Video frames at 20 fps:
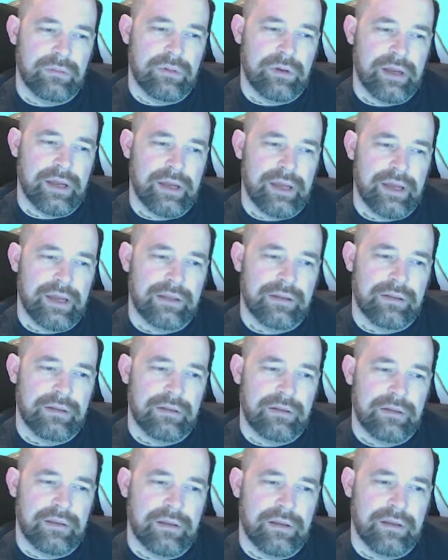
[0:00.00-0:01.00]

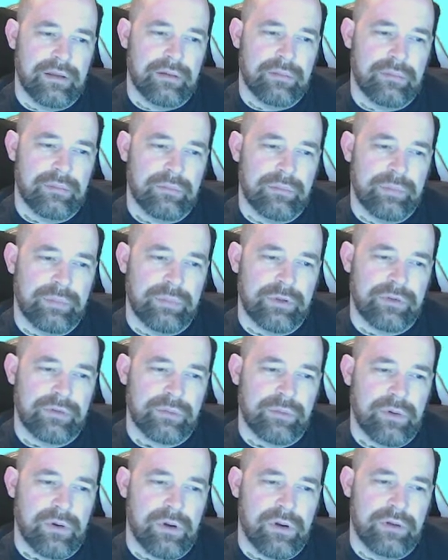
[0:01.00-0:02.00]
n plus
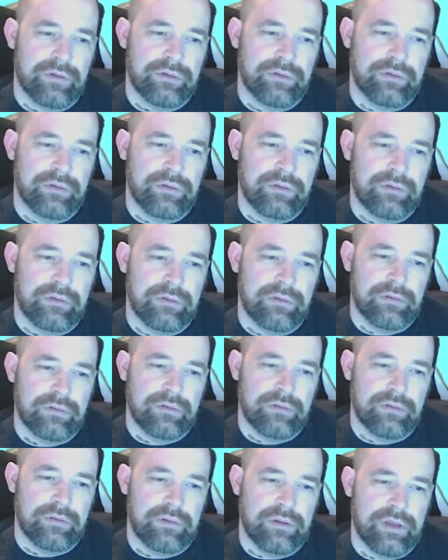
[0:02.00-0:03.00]
1,
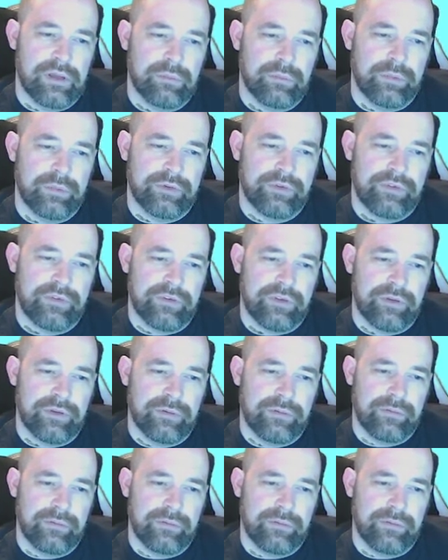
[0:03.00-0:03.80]
n plus 2,